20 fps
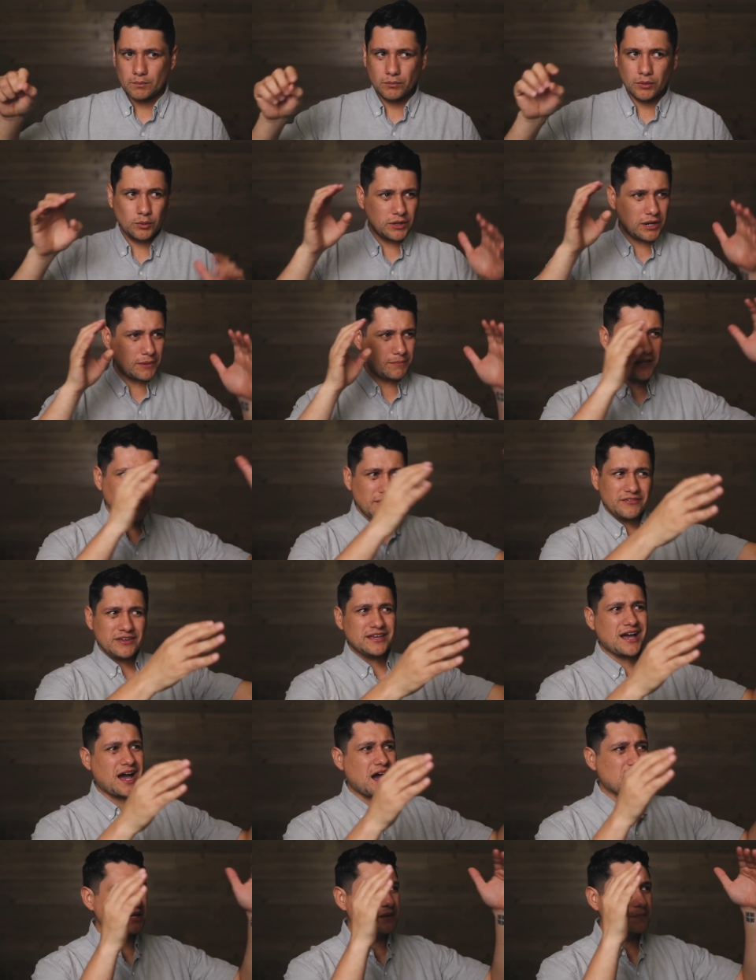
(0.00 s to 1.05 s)
But when I'm
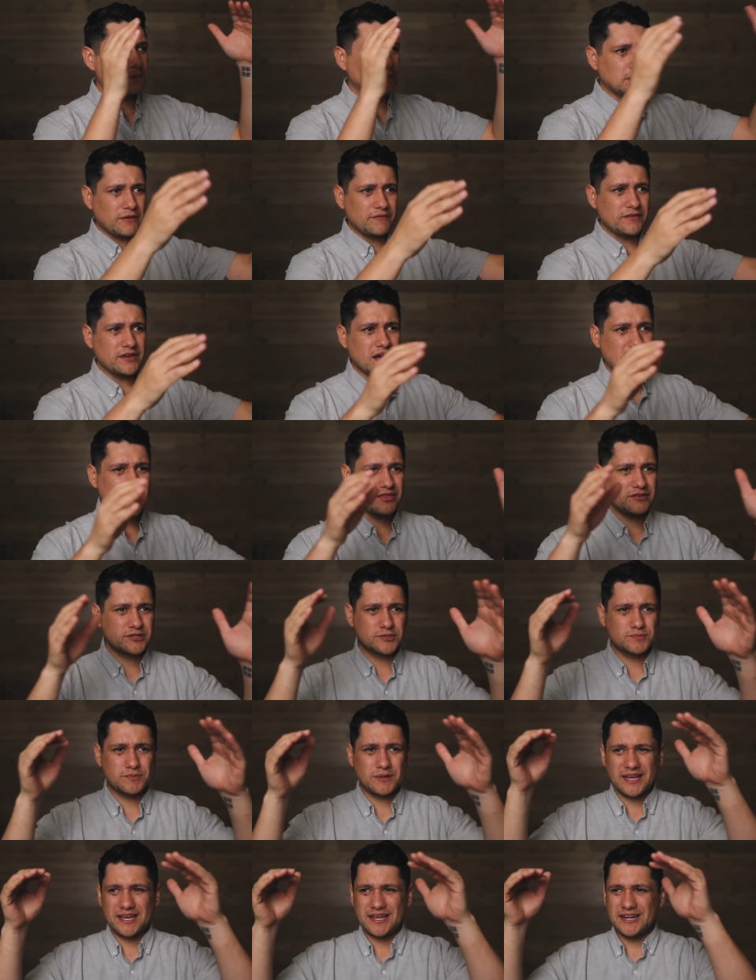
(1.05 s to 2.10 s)
loving God and I'm loving
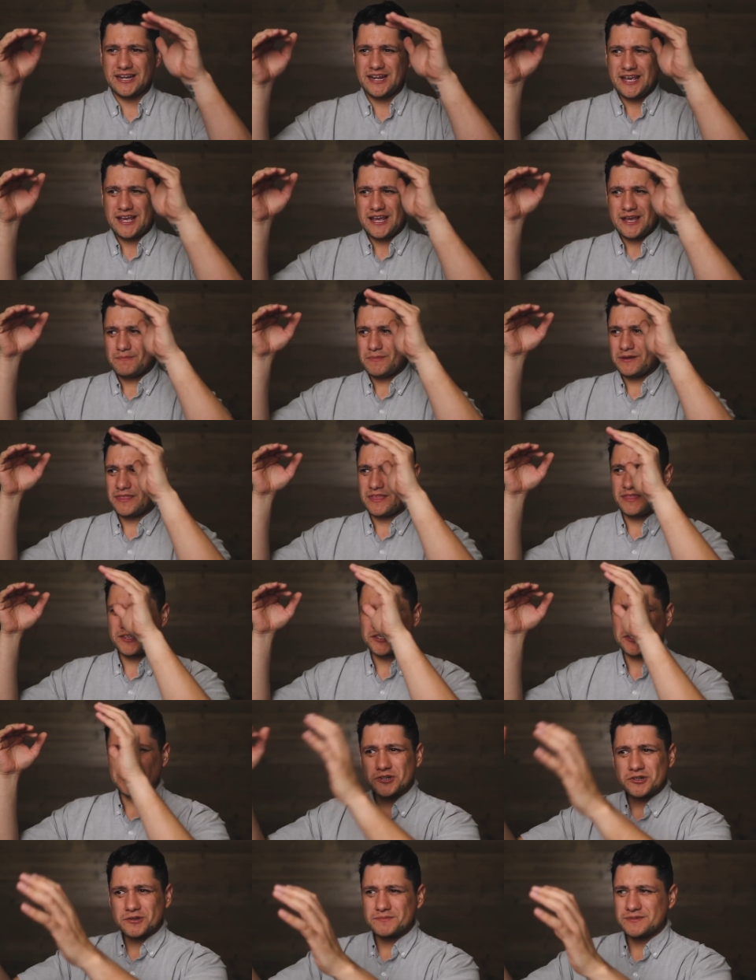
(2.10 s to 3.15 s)
others, but then the
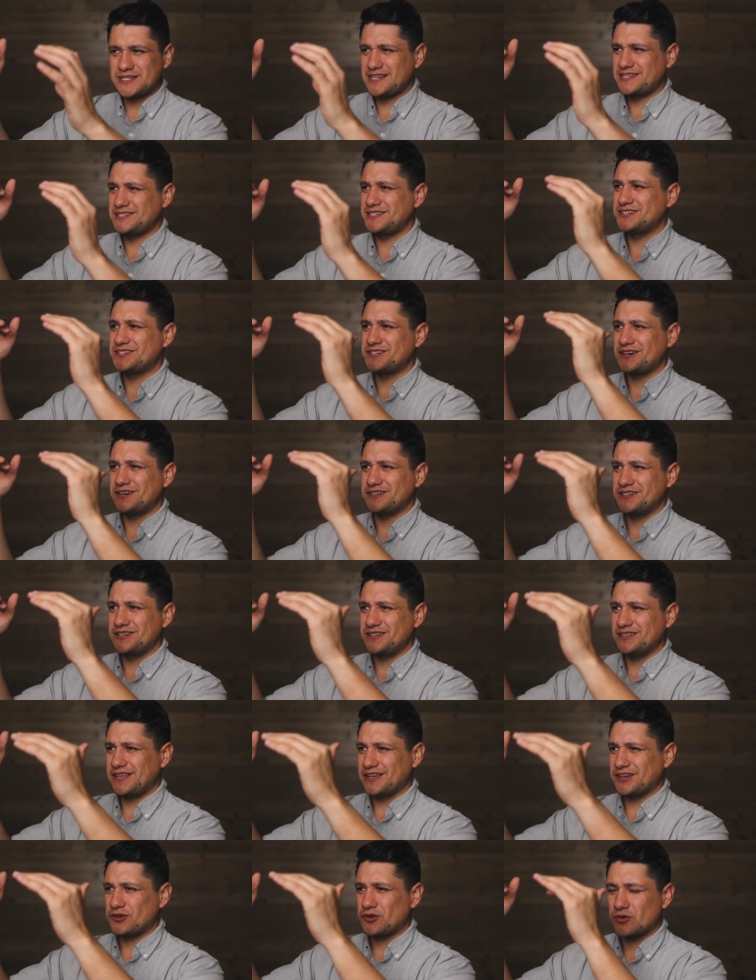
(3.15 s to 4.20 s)
circumstances start to
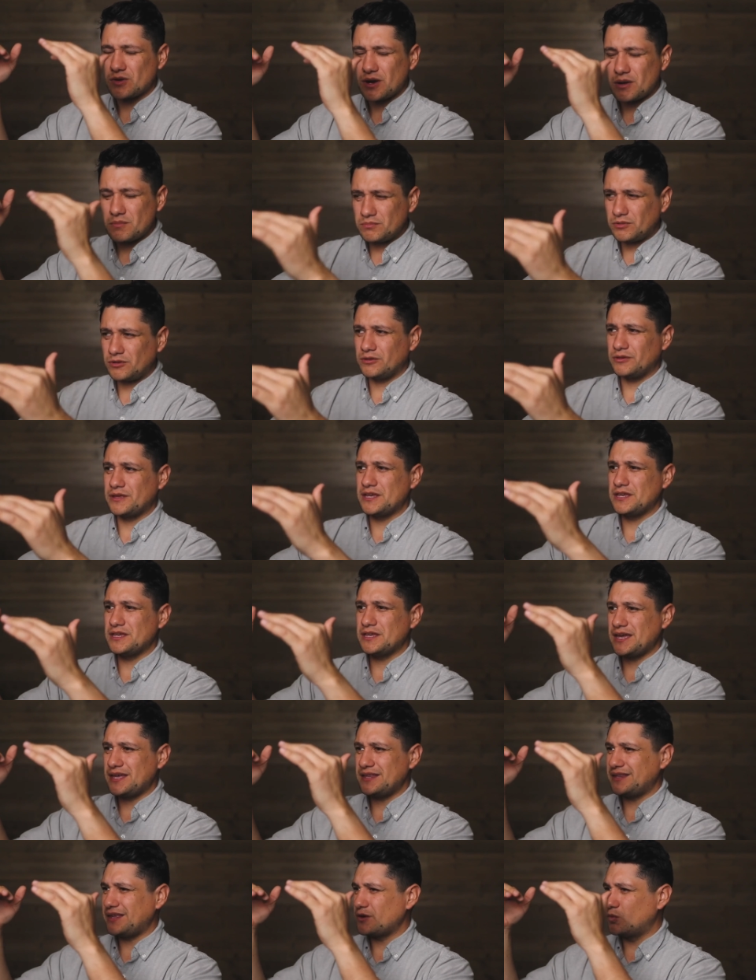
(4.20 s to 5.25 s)
like crumble and
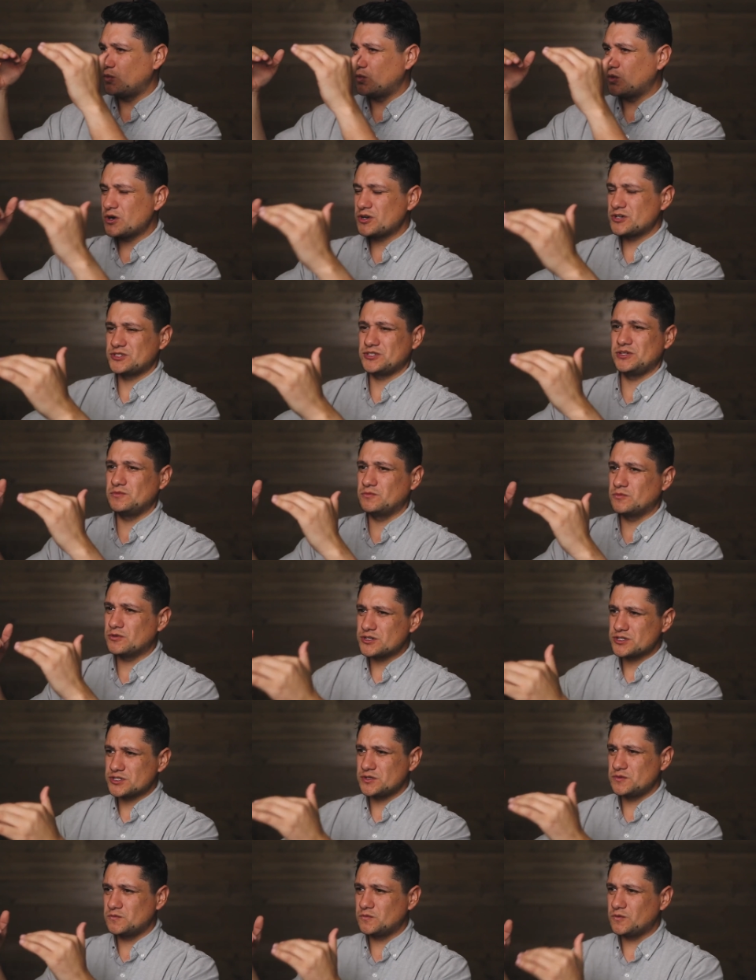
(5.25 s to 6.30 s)
get like worse and
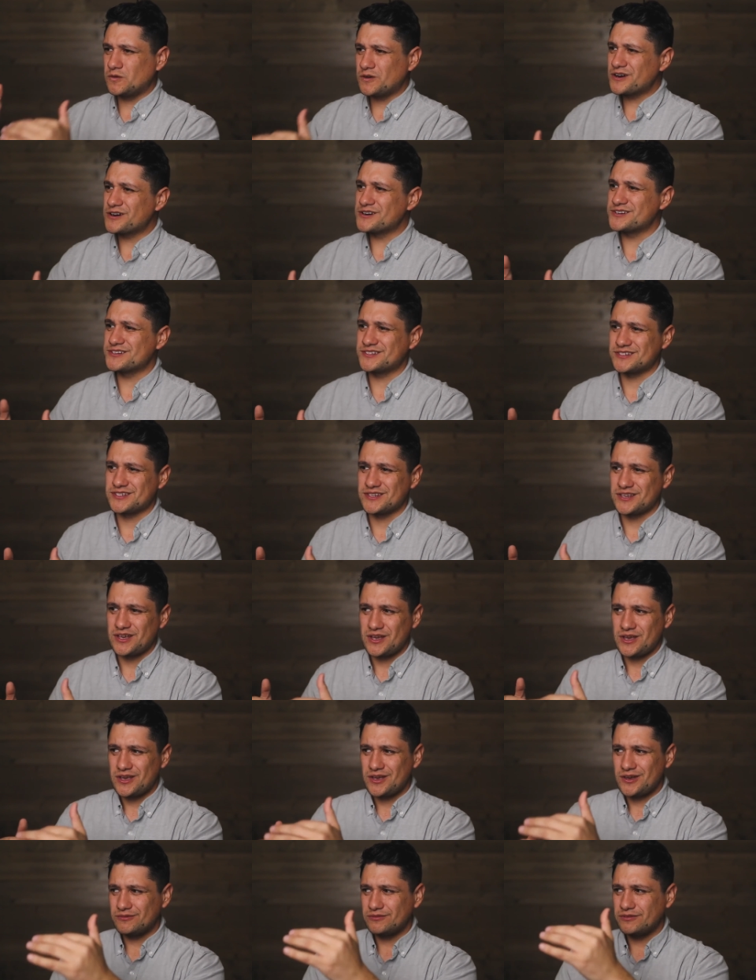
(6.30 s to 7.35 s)
worse and worse,
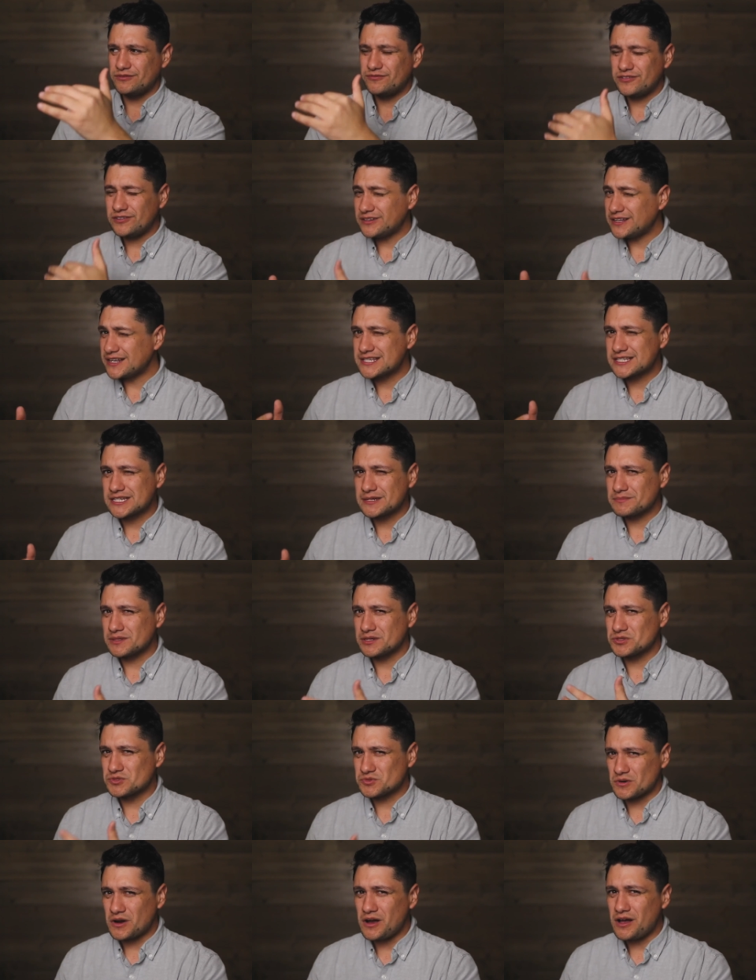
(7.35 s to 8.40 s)
we feel like
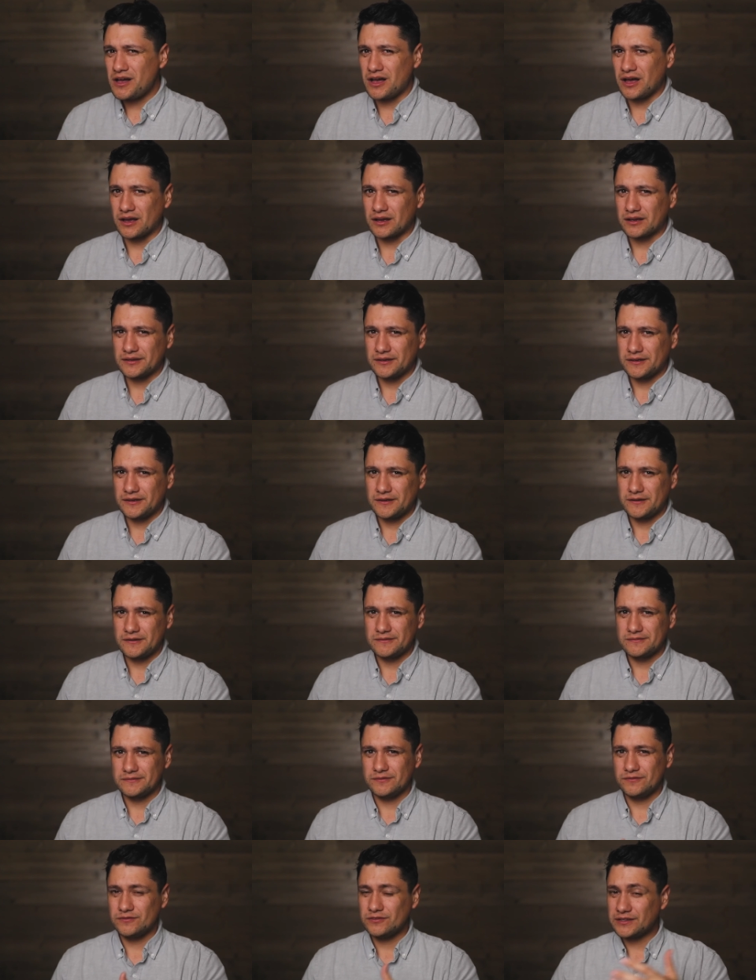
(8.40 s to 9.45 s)
something's wrong.
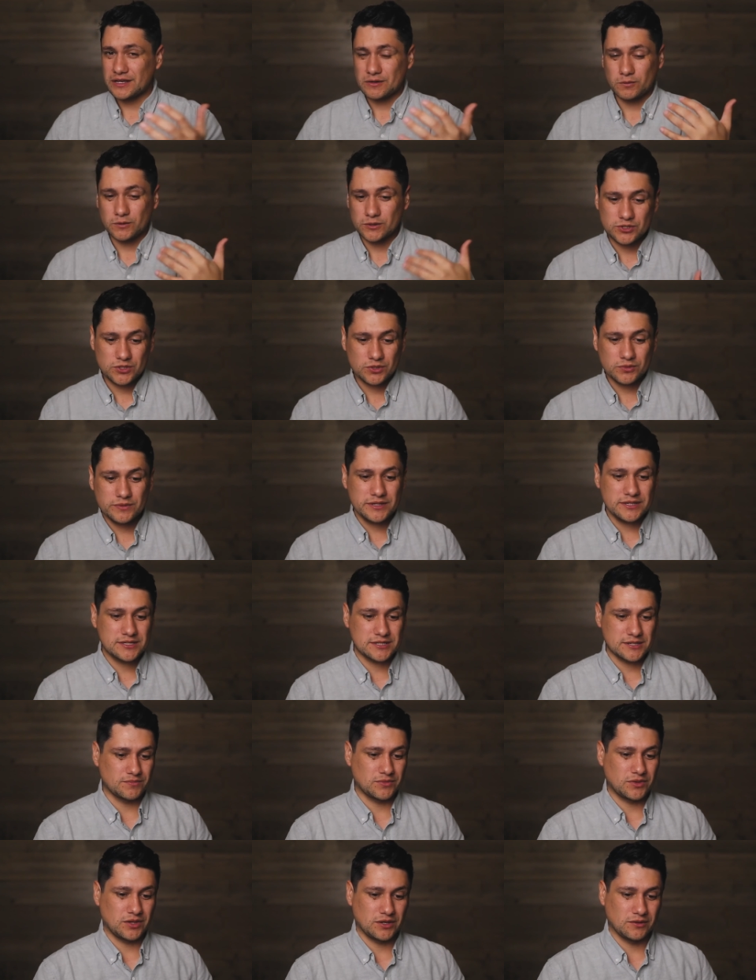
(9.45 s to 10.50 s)
We feel like we're doing
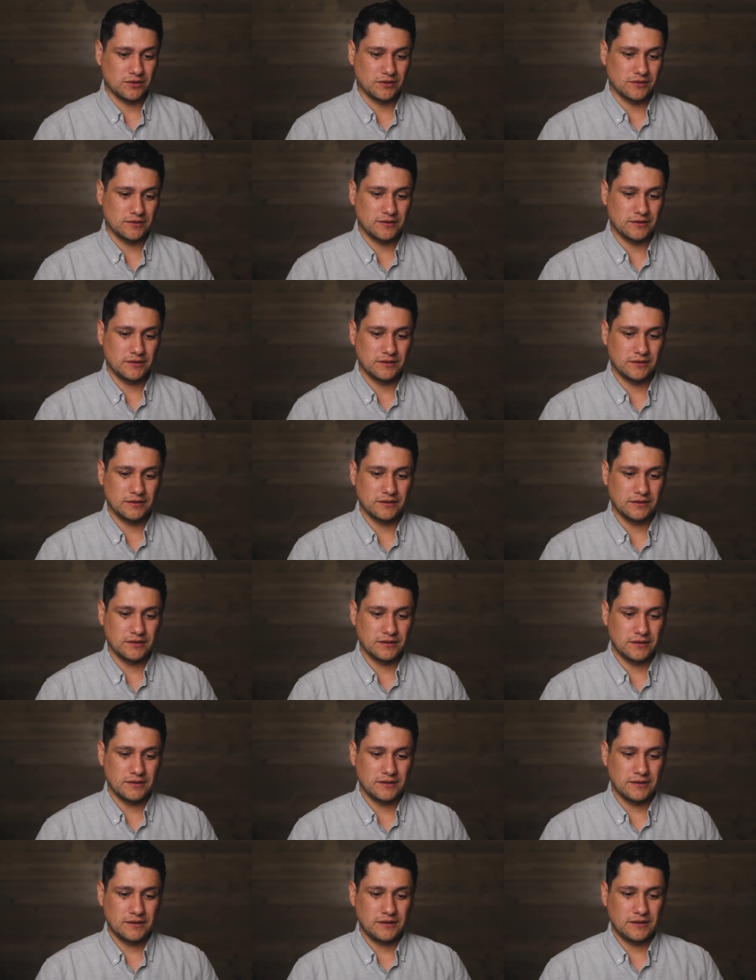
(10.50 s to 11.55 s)
something
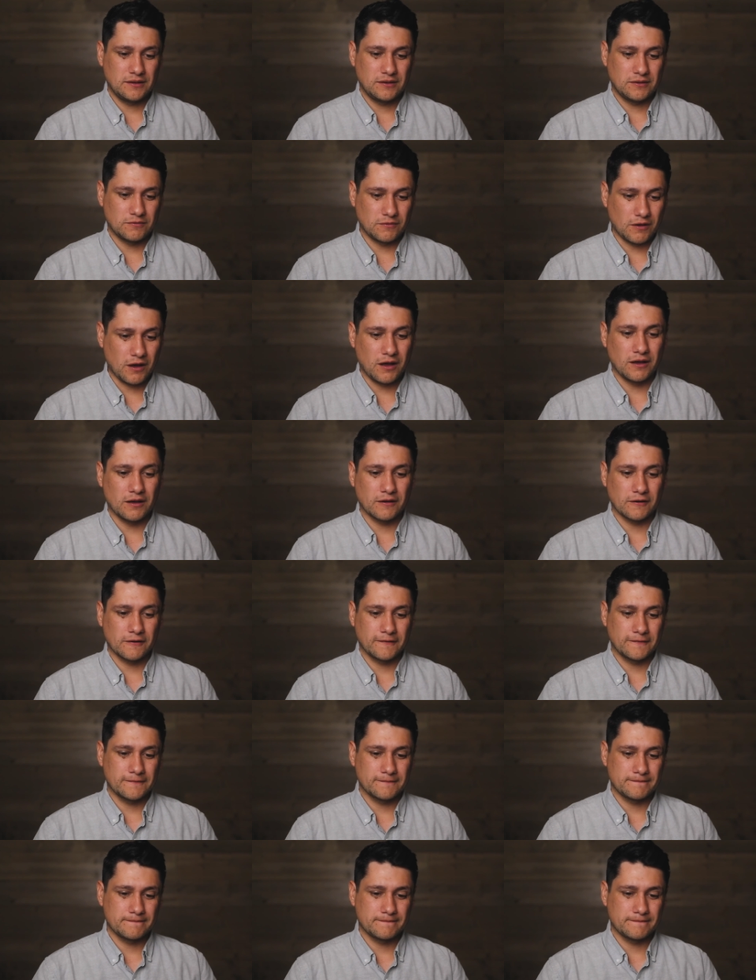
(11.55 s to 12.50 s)
wrong.